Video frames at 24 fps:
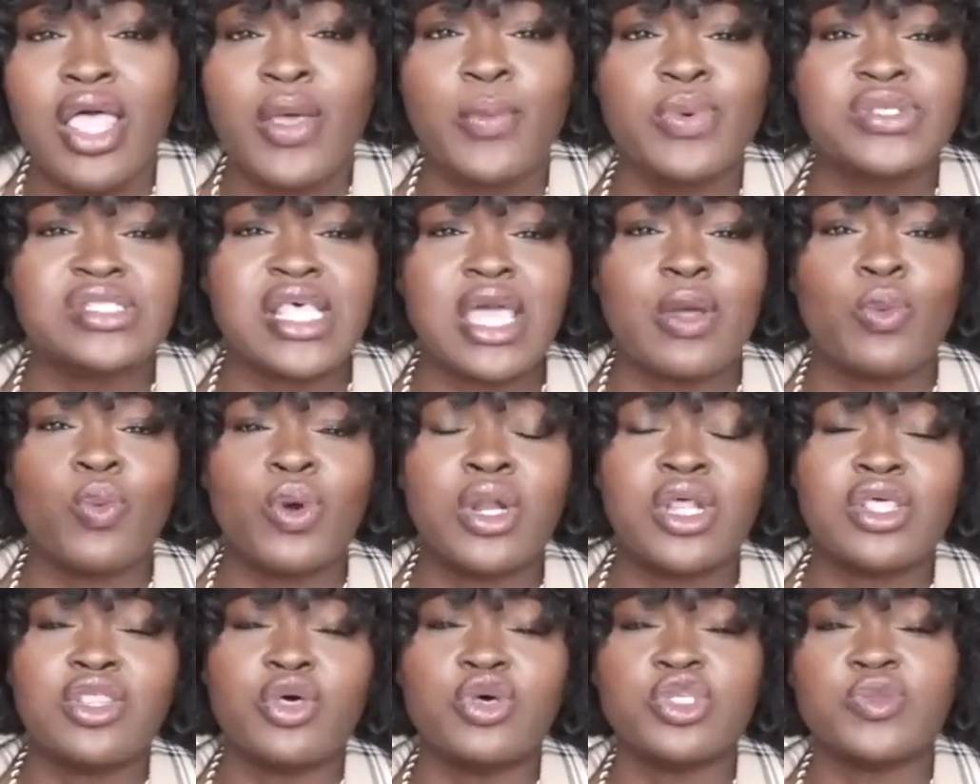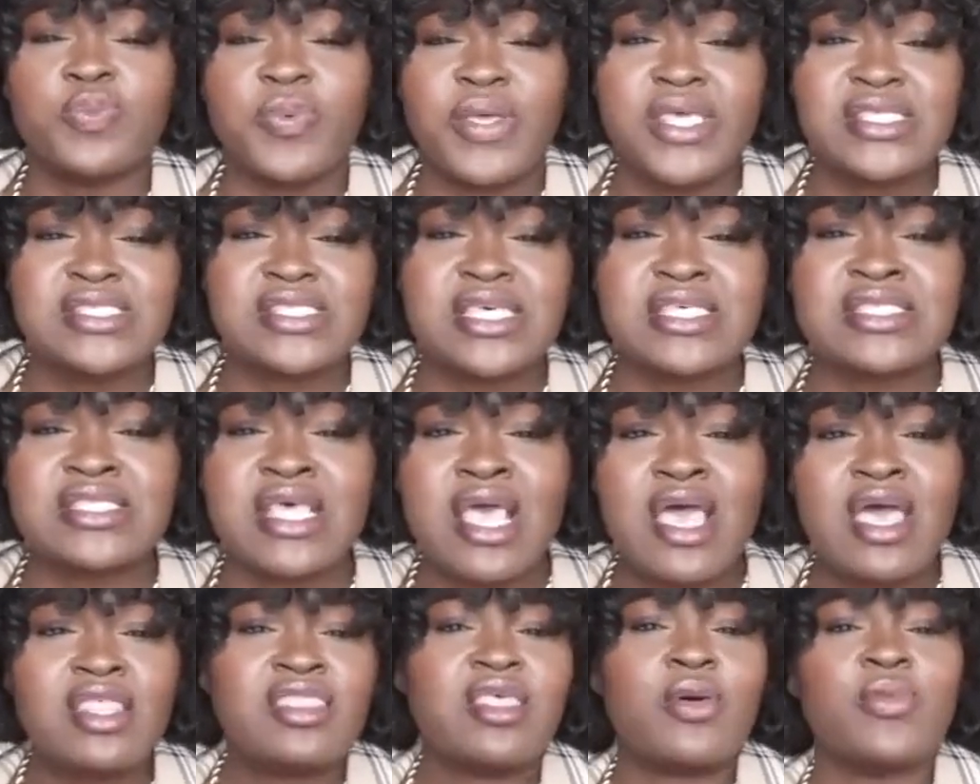It was like one of those pieces
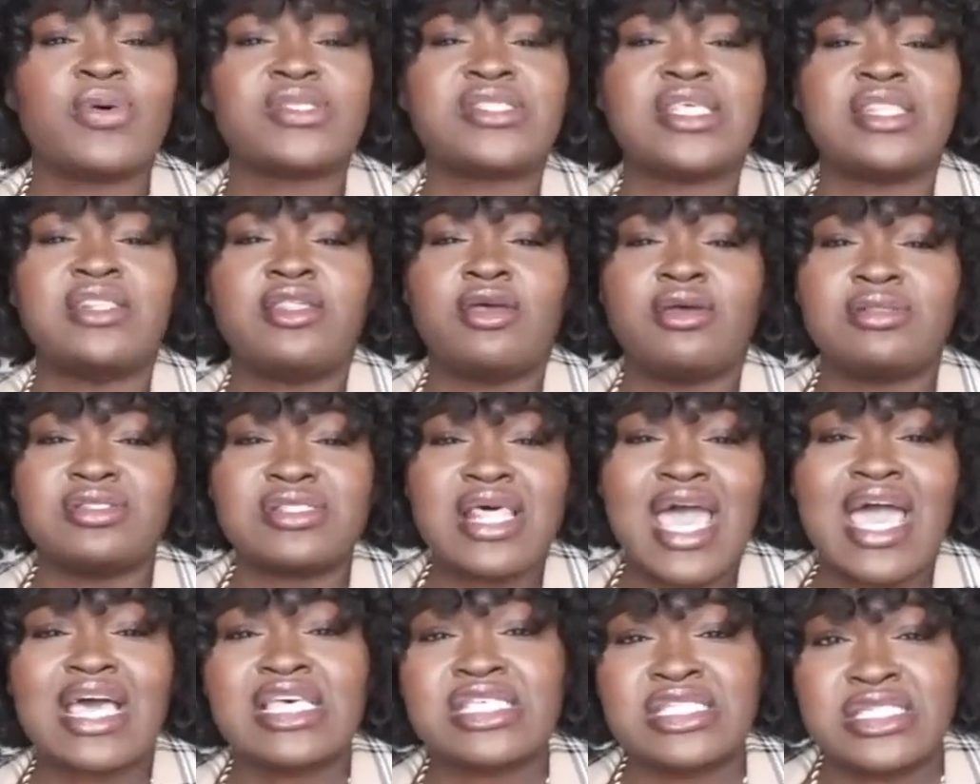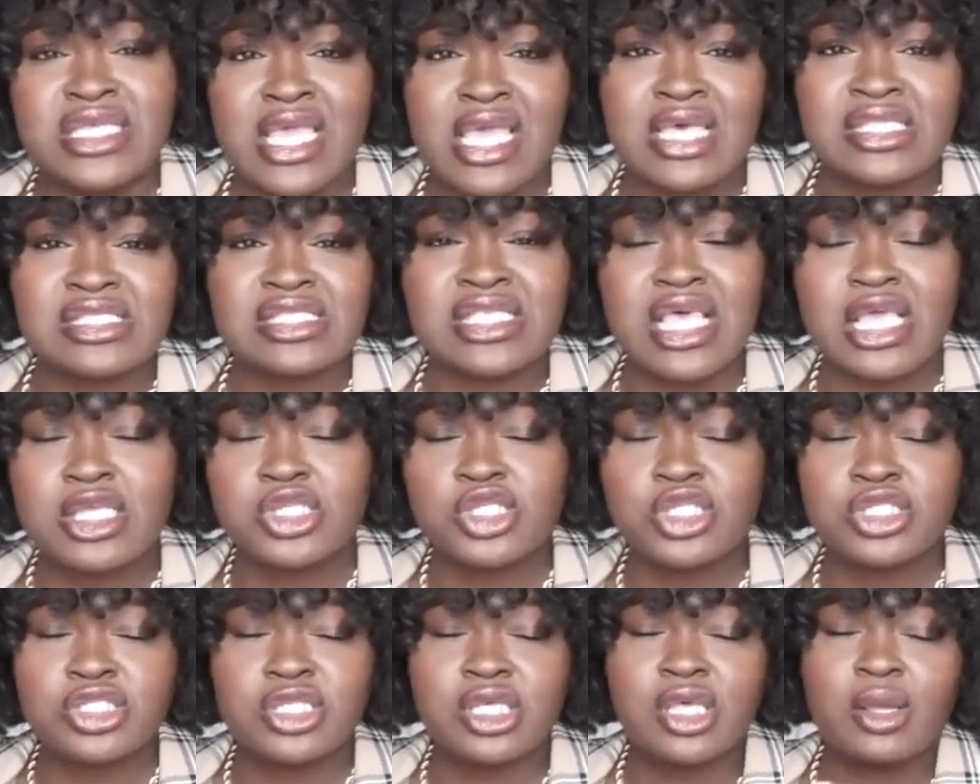that was in their last chance sections.